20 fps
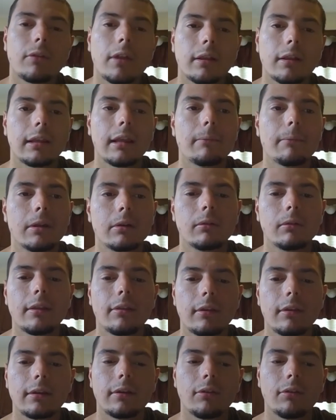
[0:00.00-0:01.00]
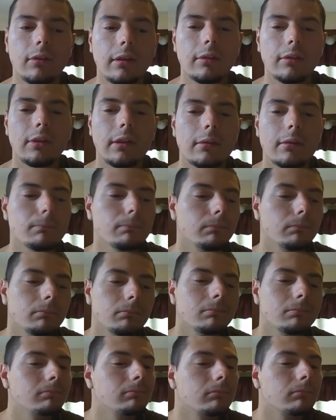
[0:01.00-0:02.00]
luck to them in the rest of their season.
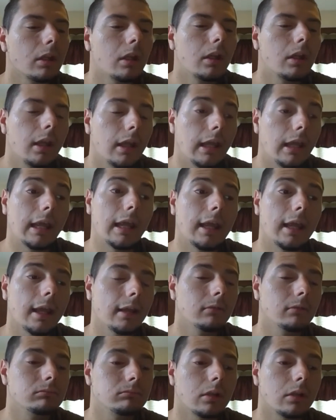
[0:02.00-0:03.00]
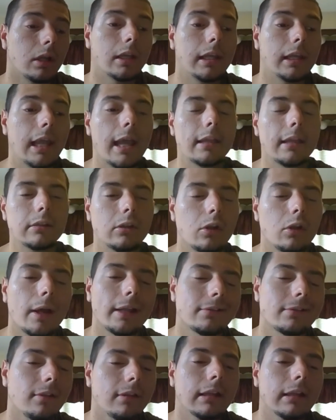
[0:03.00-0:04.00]
And, again, you know, I
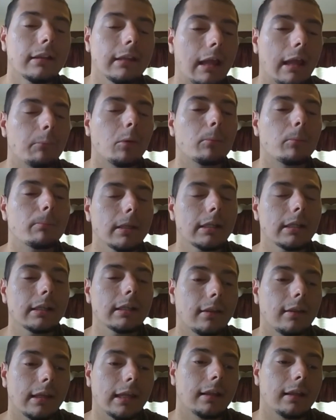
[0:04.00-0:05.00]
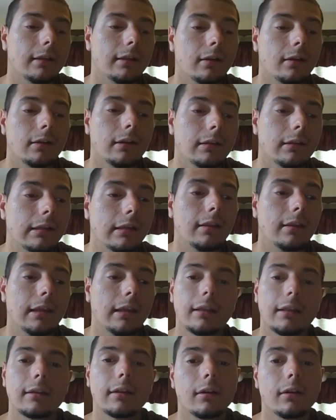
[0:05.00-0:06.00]
just think the MLB needs to
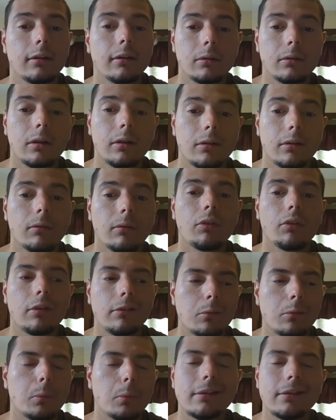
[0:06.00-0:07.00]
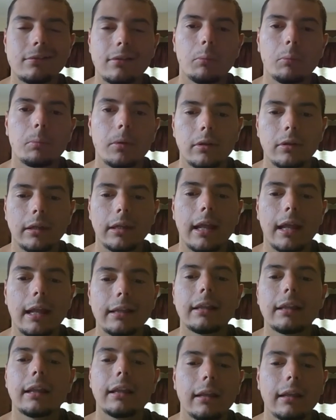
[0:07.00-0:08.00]
get their situations put together. I
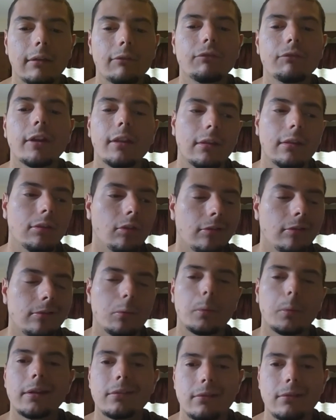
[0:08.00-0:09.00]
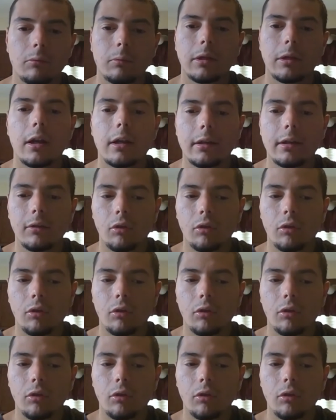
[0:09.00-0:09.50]
think they need to fix these situations regarding the